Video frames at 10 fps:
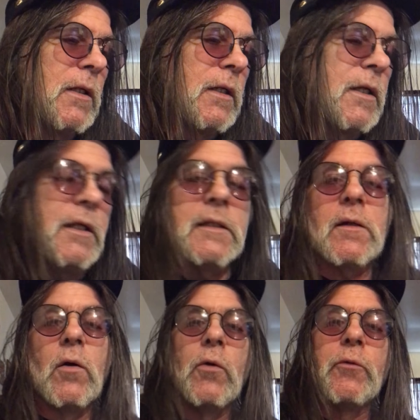he didn't
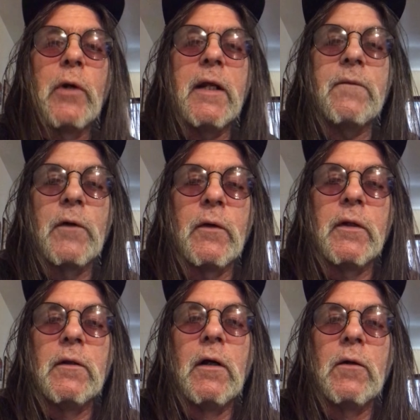hold rank very
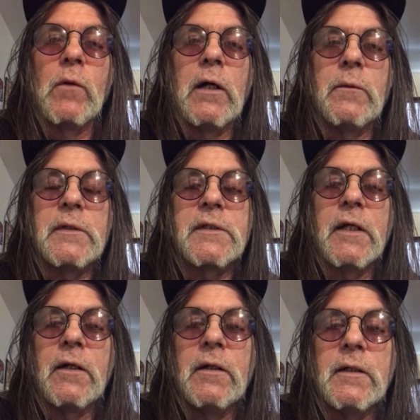long while he was
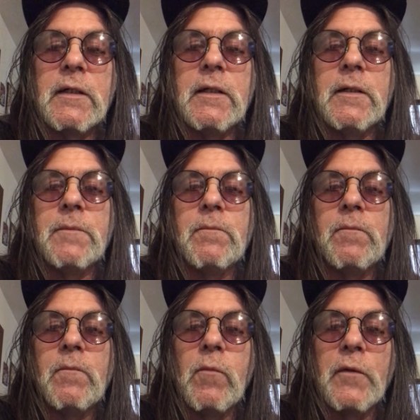there. He
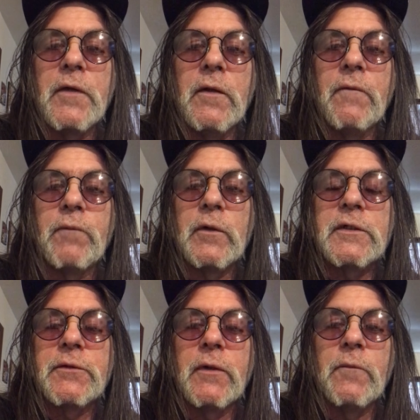within the
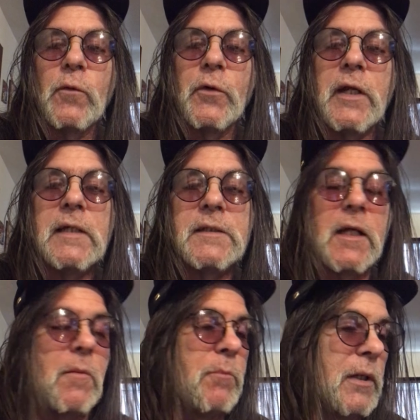first three or four days, he
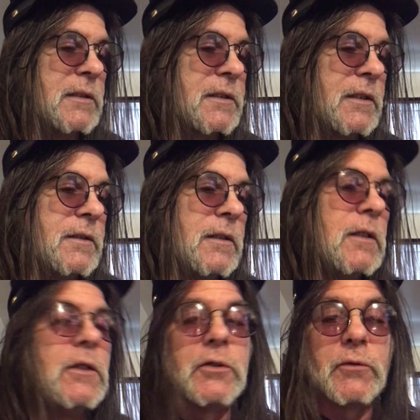got busted
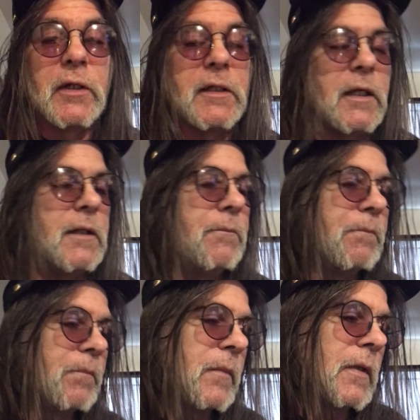drinking.
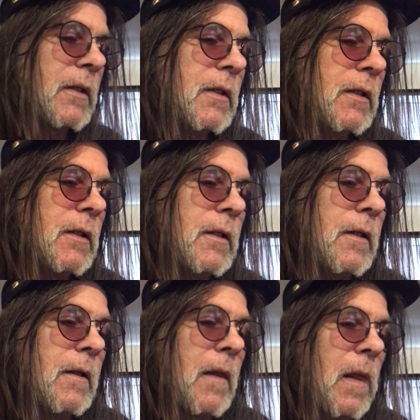
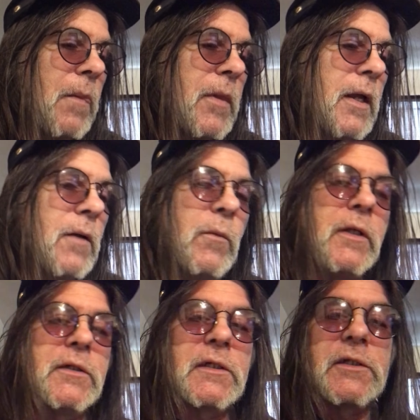And then when
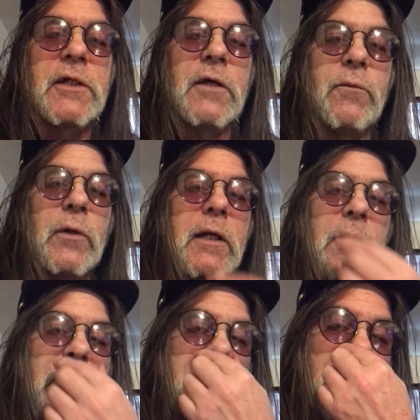he just did
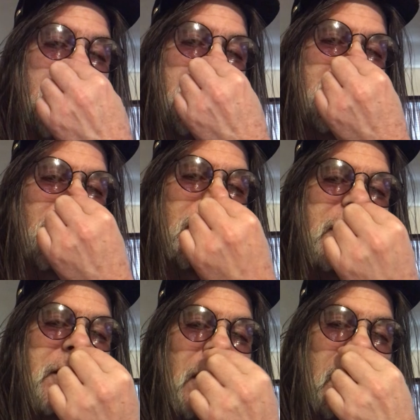regular duties for
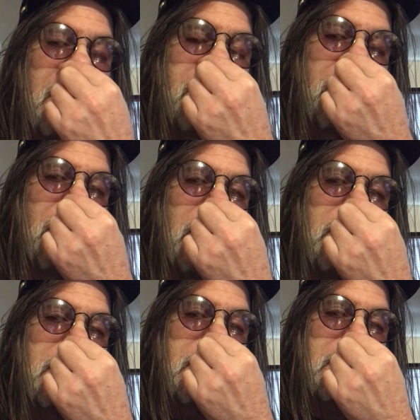his time, you
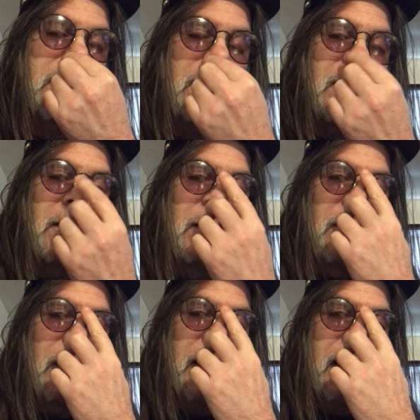know, his uh,
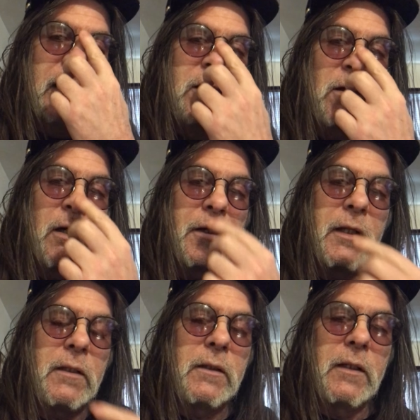my aunt
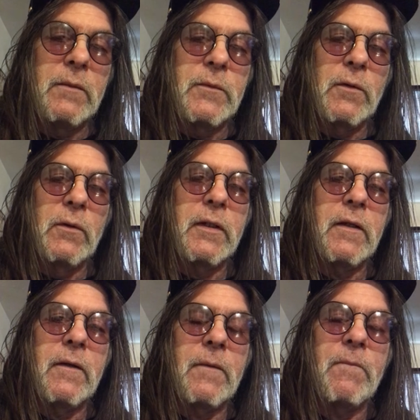Connie lived
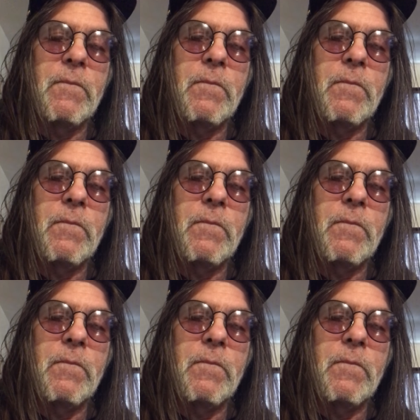only a